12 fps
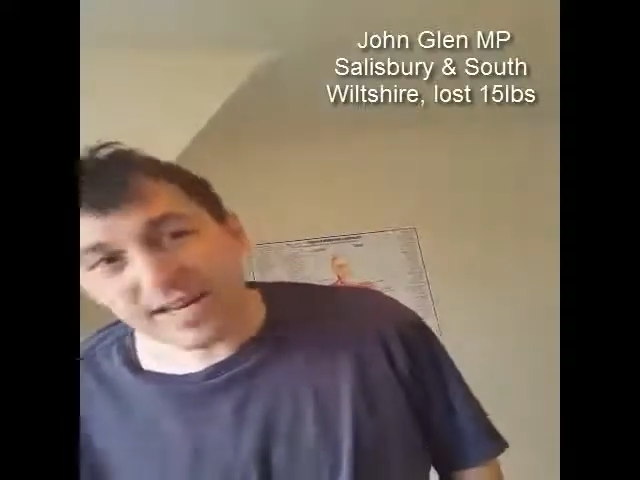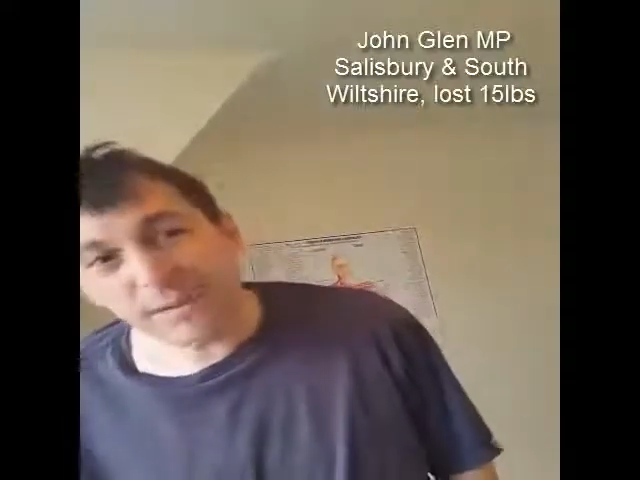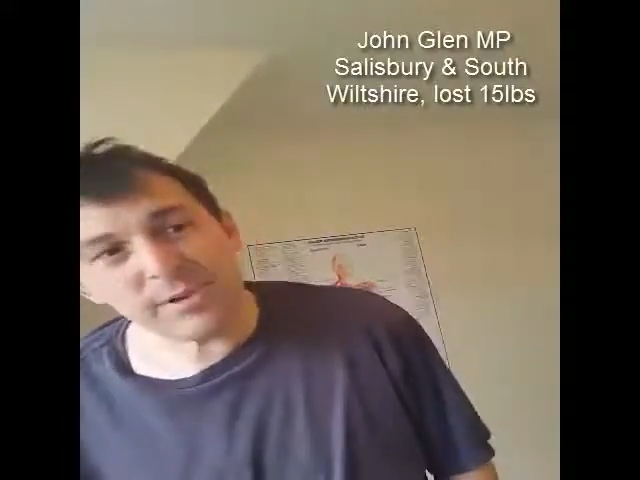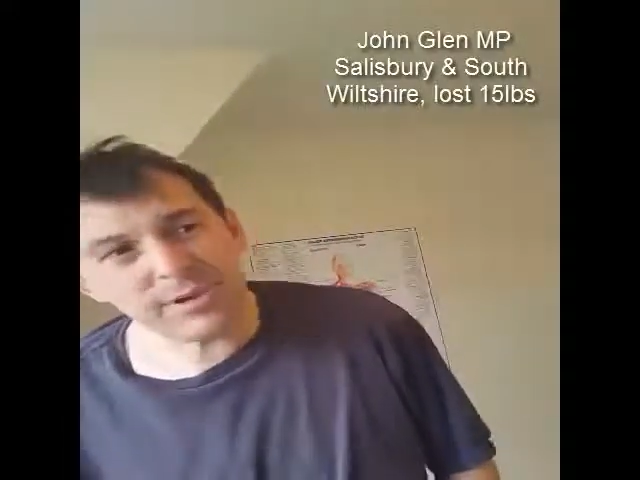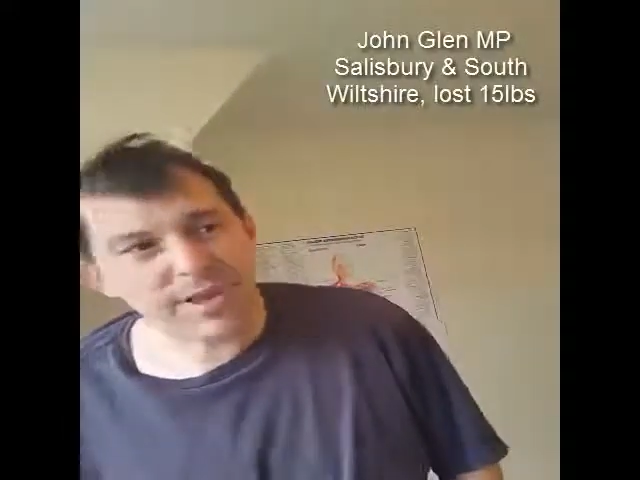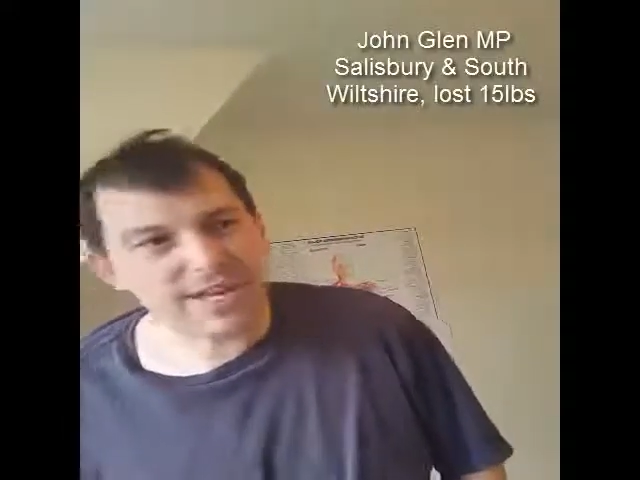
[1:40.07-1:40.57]

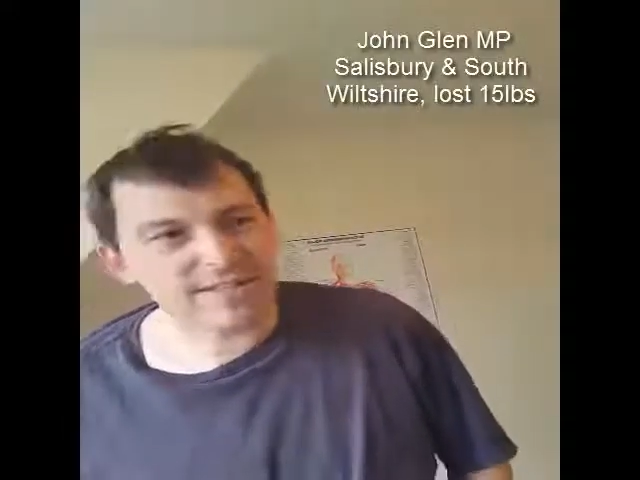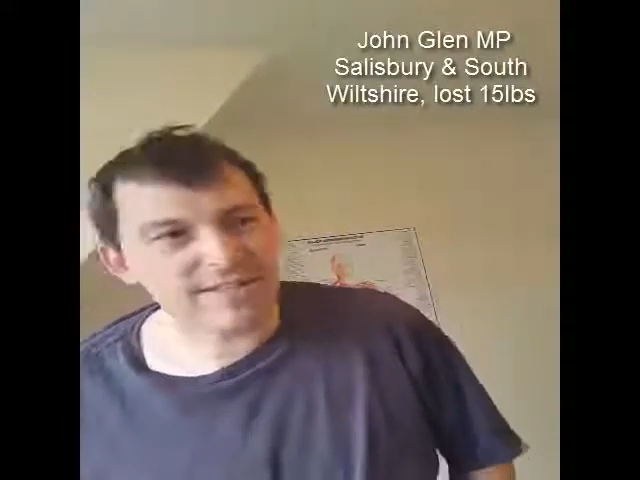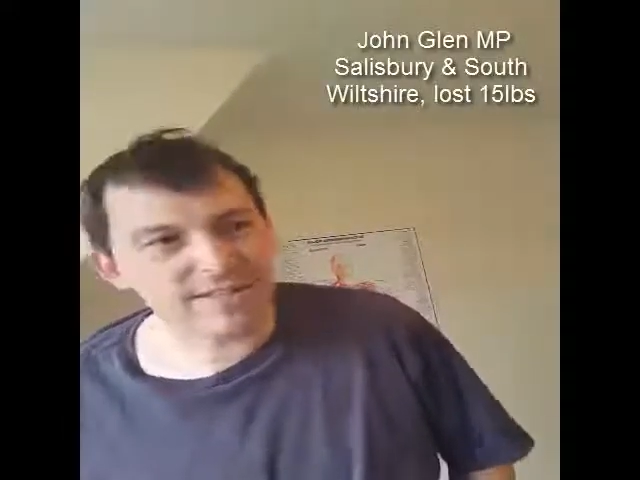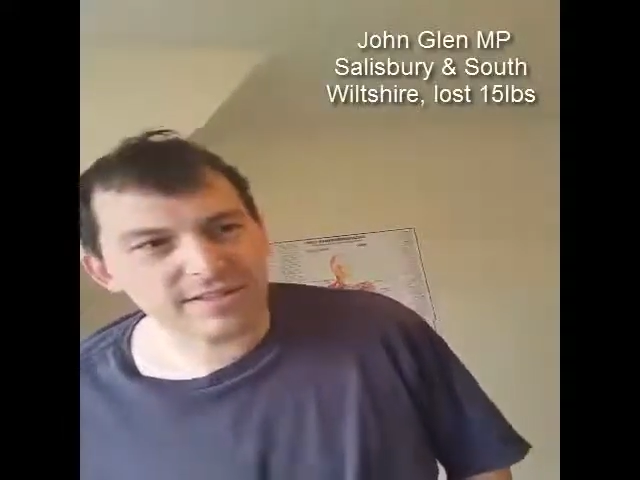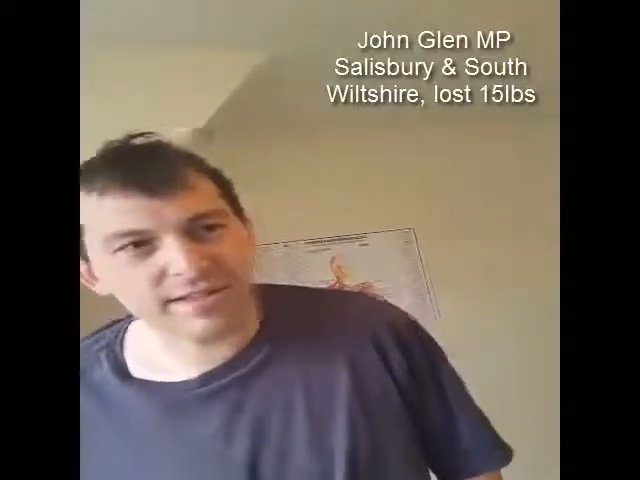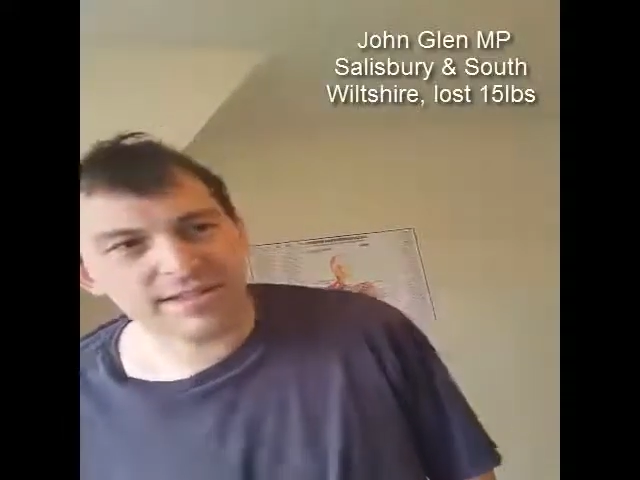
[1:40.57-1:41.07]
little bit of
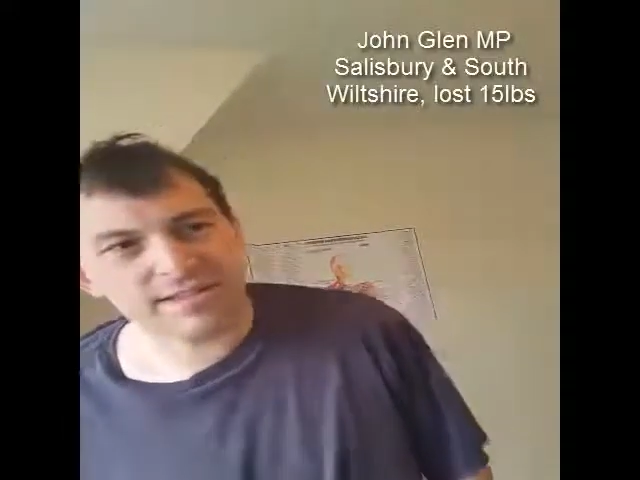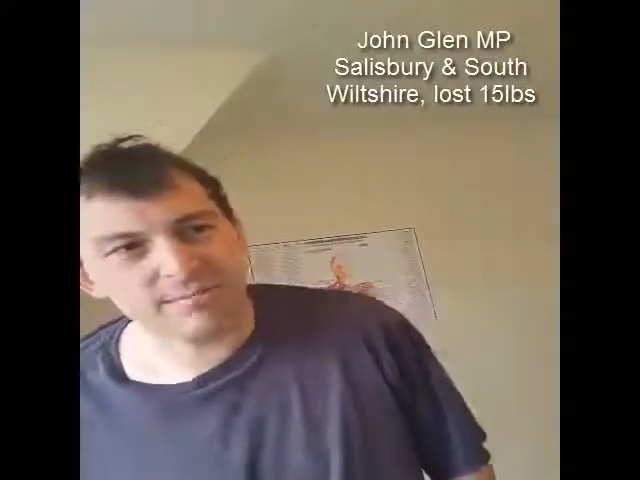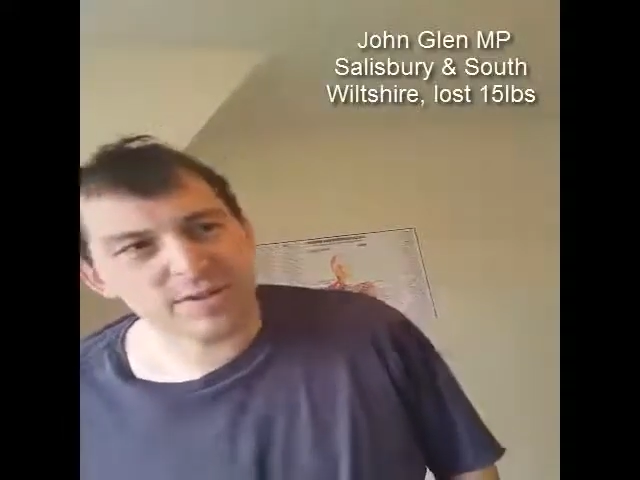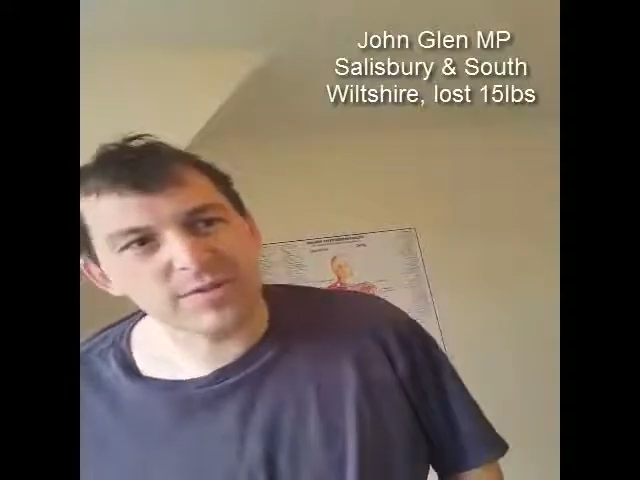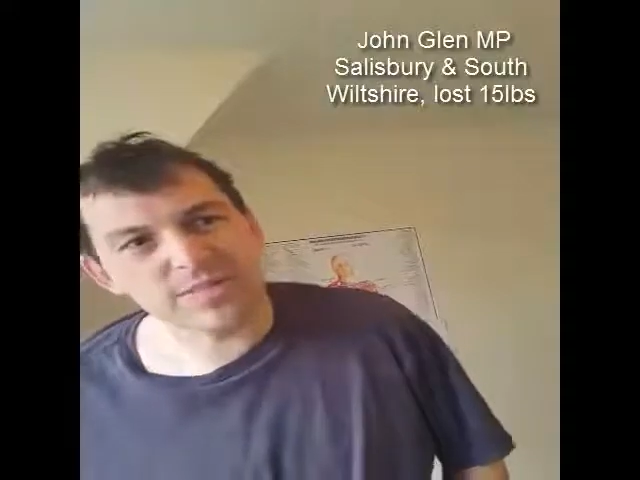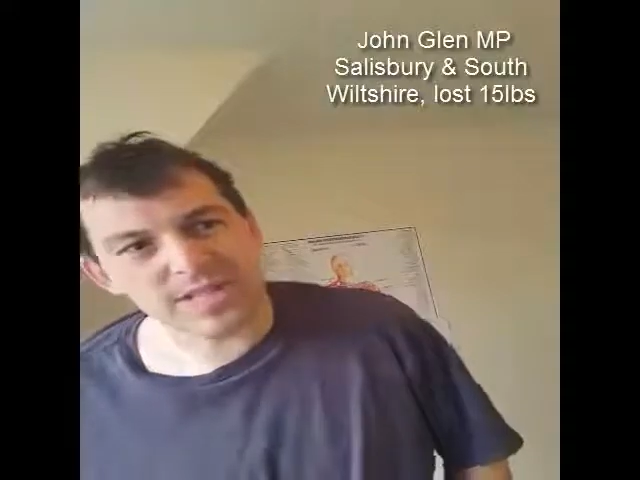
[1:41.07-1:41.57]
exercise
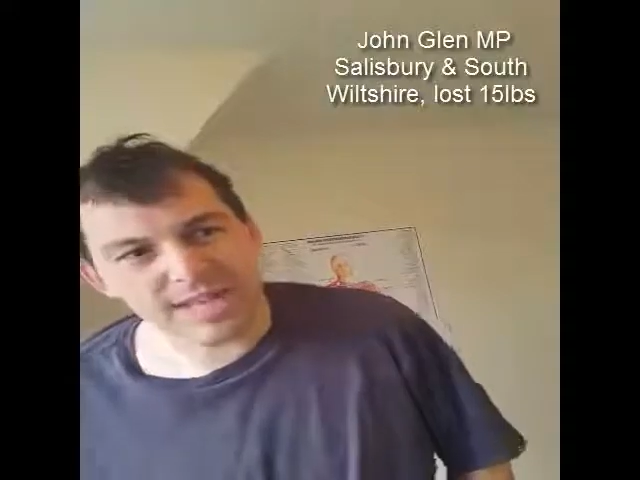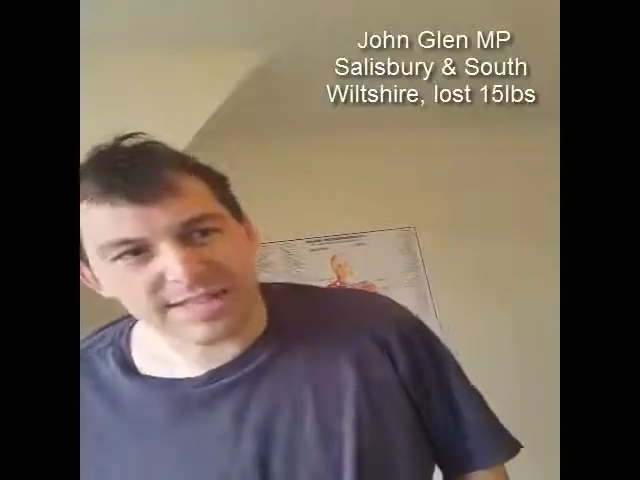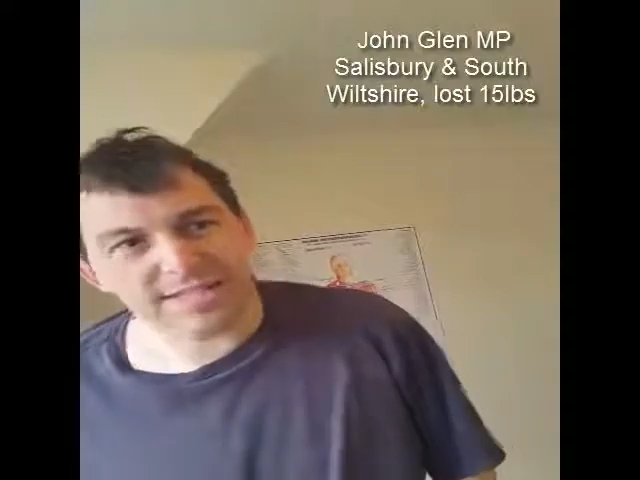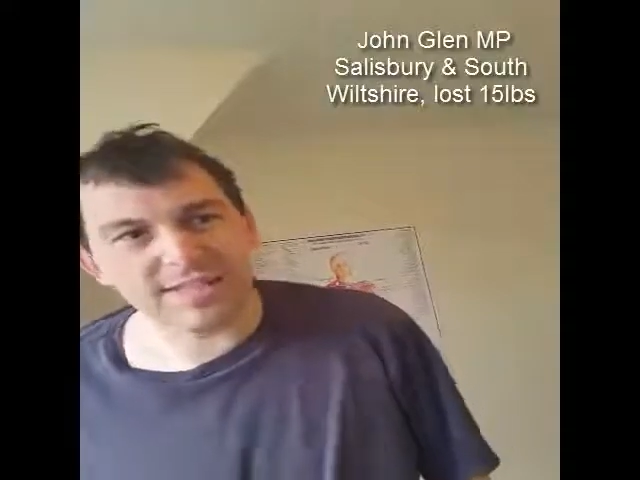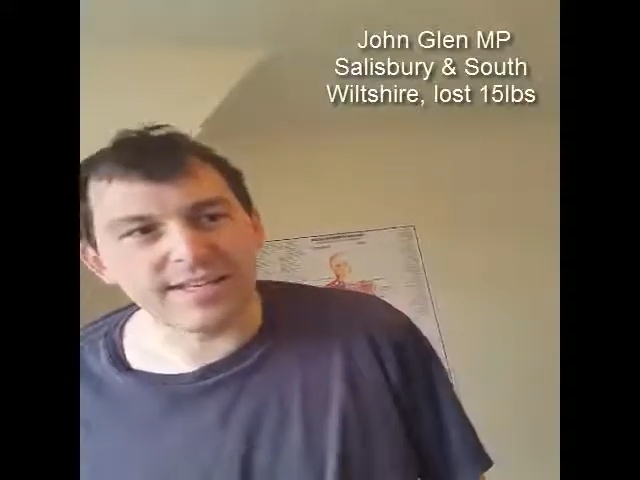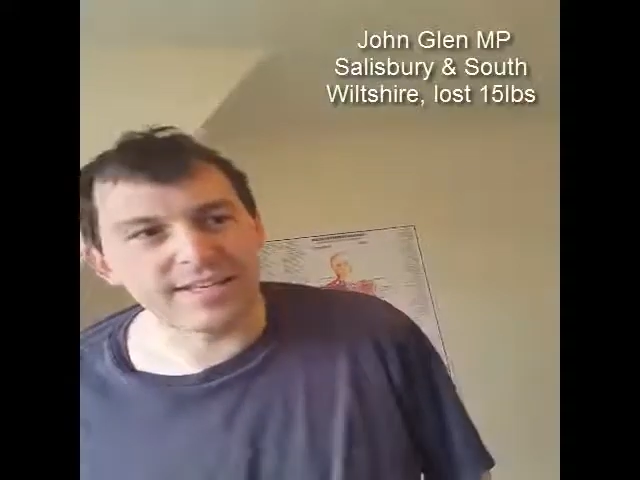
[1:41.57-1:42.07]
most
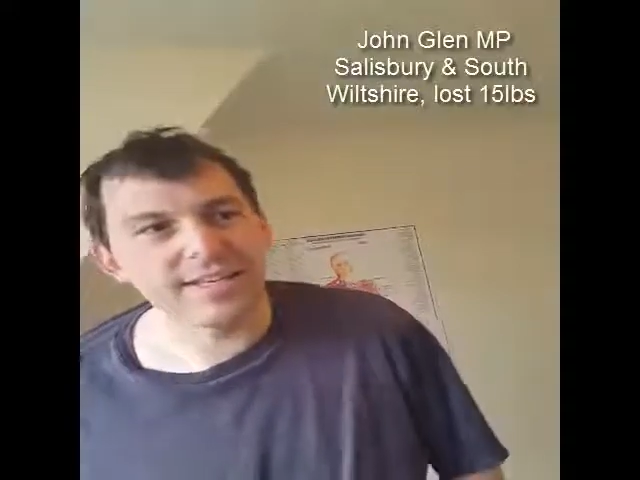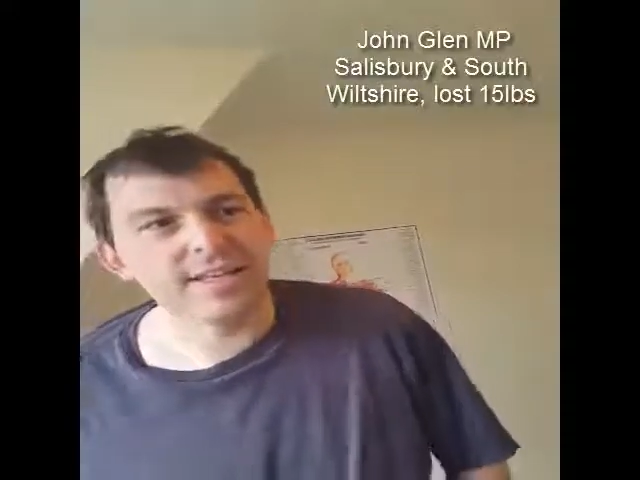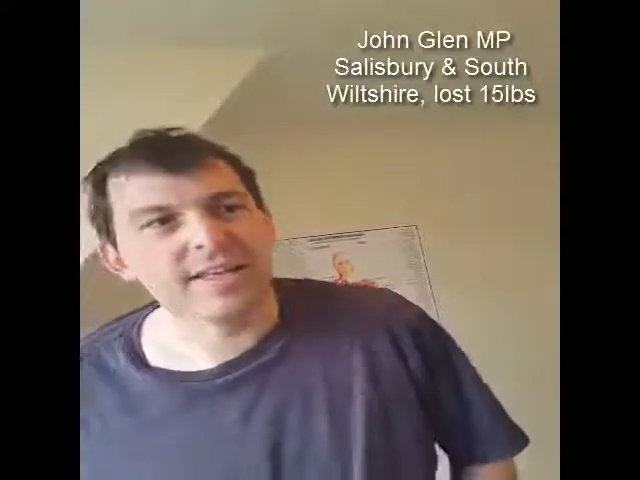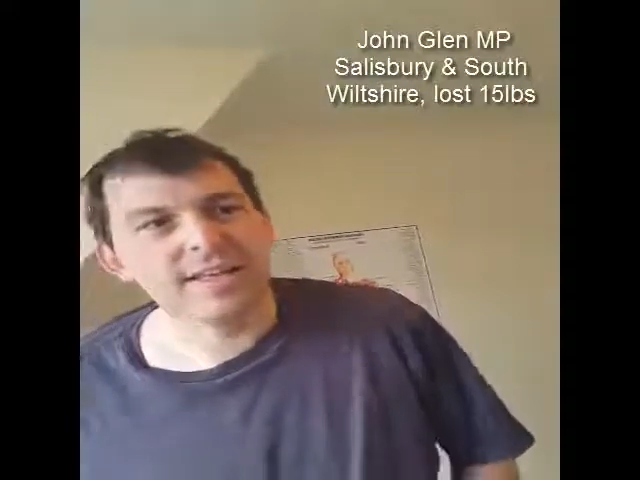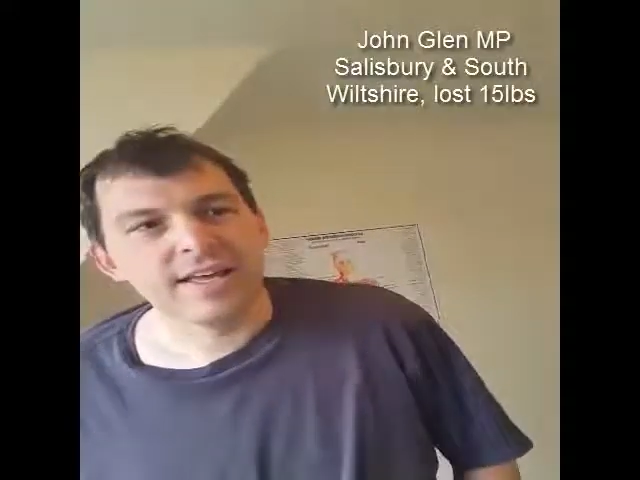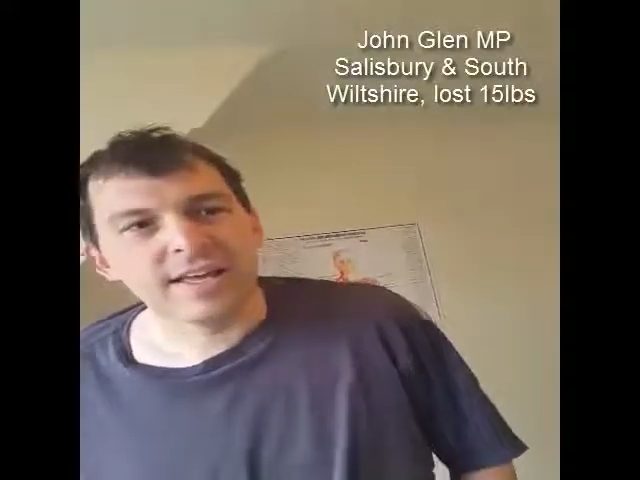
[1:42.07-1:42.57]
days.
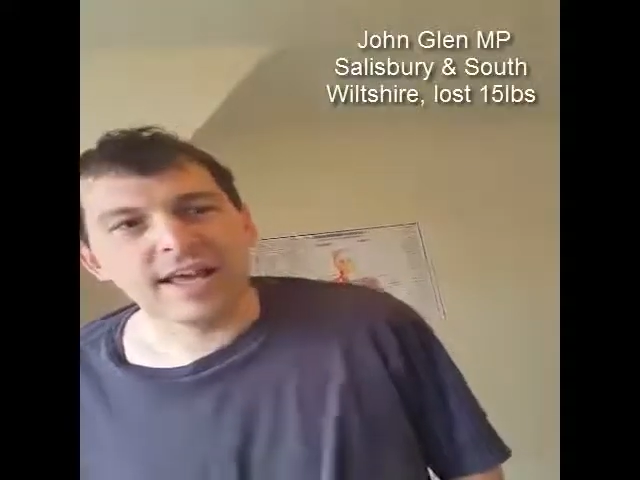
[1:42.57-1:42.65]
Yeah.